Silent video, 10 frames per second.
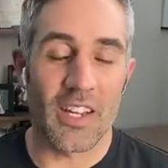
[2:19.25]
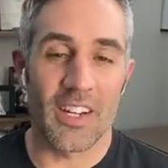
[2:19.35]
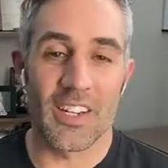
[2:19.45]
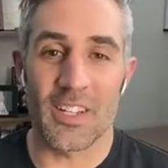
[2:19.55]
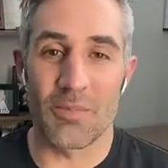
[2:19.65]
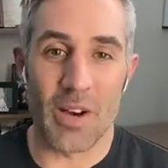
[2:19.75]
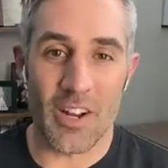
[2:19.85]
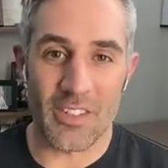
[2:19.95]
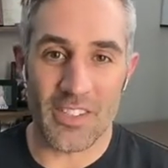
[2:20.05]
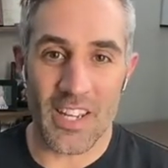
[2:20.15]
uh, in
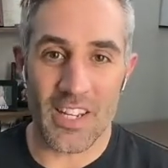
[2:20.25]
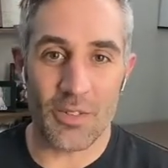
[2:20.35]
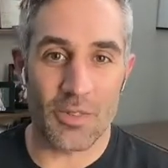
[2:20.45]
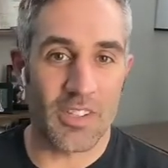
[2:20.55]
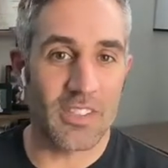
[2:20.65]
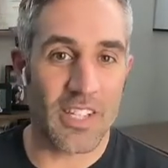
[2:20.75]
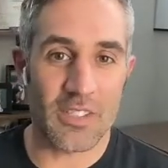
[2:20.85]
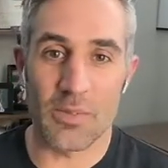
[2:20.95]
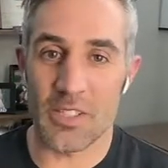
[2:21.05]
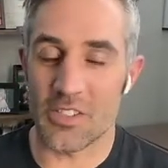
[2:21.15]
modern dating with
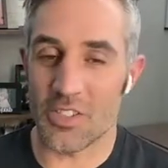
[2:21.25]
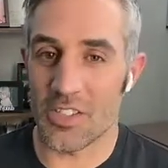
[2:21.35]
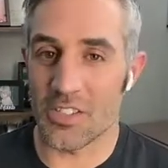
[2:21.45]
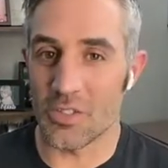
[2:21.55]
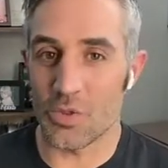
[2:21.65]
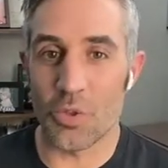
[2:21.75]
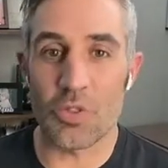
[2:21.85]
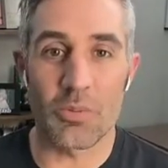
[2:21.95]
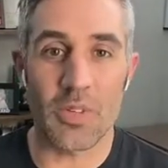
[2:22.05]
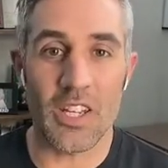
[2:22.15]
text messages and
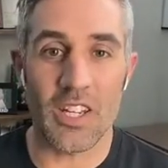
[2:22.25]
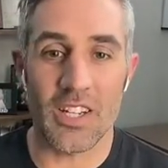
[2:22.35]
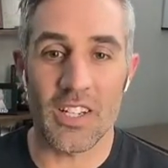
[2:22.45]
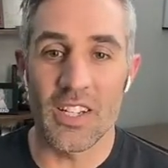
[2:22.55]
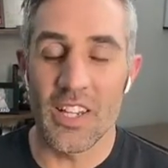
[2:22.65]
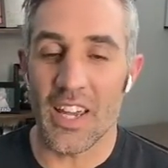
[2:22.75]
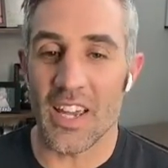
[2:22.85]
social media